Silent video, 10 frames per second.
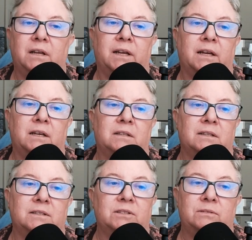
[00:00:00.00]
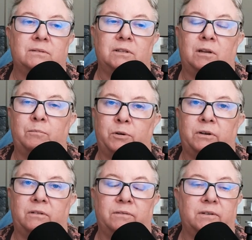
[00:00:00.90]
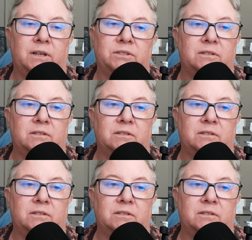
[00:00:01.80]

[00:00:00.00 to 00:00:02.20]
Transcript: And this is really important for us